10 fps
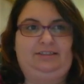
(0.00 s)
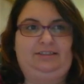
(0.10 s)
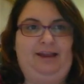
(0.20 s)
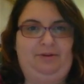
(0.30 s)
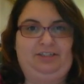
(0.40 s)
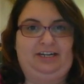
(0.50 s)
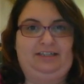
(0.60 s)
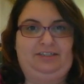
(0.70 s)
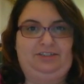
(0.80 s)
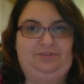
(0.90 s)
I wish I
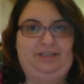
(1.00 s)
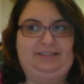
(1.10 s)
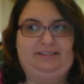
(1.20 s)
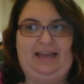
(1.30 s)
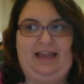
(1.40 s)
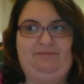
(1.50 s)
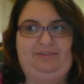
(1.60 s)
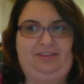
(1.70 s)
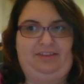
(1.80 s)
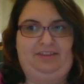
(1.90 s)
didn't do this. I
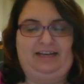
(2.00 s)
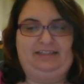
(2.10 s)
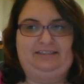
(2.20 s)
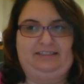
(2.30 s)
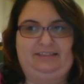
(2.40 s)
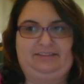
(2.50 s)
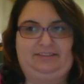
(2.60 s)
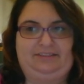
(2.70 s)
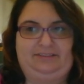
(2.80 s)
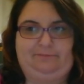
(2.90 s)
haven't thought that since
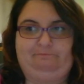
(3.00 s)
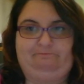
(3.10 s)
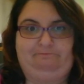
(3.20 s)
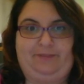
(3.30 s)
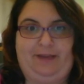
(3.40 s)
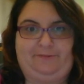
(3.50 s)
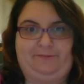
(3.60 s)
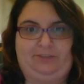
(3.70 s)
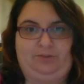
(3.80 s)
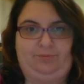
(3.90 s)
that
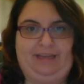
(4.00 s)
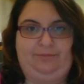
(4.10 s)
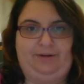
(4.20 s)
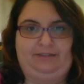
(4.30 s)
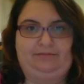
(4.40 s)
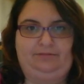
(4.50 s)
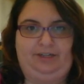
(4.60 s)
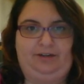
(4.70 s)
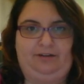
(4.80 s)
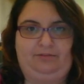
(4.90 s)
first week when,
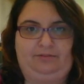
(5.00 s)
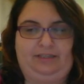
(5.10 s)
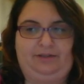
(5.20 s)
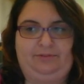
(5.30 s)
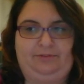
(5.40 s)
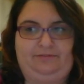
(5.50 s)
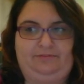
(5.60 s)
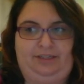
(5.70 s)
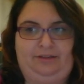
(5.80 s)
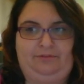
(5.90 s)
there was,
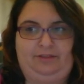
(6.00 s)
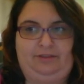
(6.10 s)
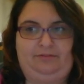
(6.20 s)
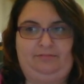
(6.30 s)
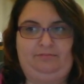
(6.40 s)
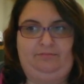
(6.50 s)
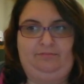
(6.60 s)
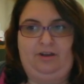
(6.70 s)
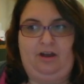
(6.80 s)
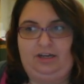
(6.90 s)

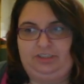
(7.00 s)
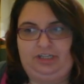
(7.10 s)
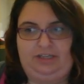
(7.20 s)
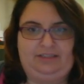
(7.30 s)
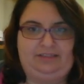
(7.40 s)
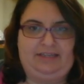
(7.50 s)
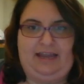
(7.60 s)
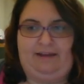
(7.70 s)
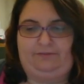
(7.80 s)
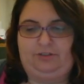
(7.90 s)
nausea the
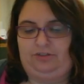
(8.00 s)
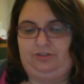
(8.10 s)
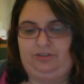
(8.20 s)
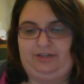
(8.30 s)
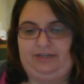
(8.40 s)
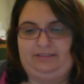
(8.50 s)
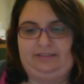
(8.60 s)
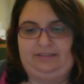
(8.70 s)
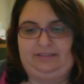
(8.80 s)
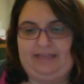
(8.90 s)
day after surgery and
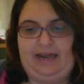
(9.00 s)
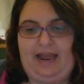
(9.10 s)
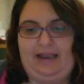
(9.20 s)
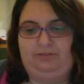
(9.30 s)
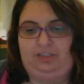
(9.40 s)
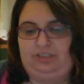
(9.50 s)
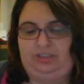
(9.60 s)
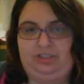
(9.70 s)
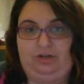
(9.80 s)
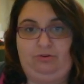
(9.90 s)
stuff like that. I'm
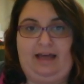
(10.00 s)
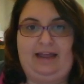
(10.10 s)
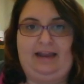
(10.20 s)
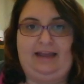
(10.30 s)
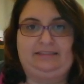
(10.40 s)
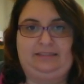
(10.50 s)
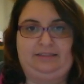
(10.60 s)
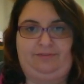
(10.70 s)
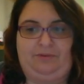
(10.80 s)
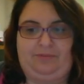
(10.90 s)
just so glad I did
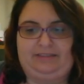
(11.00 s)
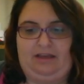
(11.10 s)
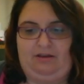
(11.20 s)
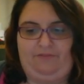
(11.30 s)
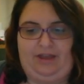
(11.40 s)
this for myself.